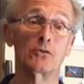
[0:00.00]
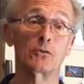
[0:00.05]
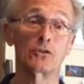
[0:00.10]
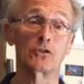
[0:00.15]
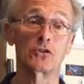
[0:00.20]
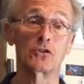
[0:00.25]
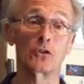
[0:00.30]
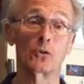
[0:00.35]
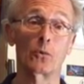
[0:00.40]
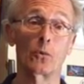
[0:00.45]

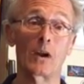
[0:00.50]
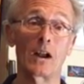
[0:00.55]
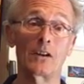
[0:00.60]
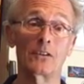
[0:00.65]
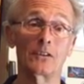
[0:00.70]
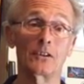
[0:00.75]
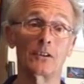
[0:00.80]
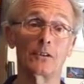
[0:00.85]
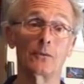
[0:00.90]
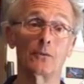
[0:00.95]
which is the
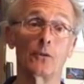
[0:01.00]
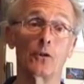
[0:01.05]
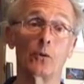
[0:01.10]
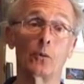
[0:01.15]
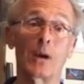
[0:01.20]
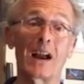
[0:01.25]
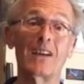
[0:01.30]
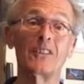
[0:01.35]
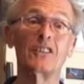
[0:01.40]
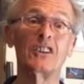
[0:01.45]

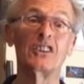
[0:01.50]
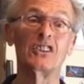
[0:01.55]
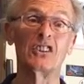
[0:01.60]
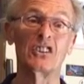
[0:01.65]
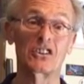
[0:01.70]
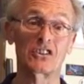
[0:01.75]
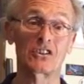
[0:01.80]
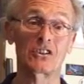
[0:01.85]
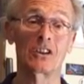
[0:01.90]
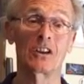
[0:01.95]

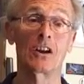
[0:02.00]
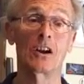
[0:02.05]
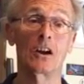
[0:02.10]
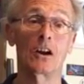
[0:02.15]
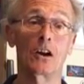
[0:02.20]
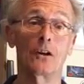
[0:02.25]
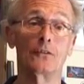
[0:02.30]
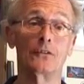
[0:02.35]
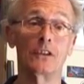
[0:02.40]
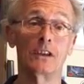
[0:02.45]
roundingness
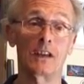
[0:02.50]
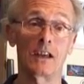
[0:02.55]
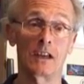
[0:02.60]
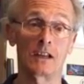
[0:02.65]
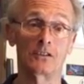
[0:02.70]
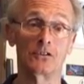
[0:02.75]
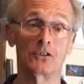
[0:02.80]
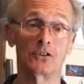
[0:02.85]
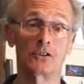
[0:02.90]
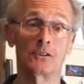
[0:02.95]
of the
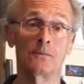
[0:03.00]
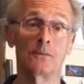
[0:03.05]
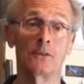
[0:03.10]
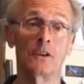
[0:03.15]
edge.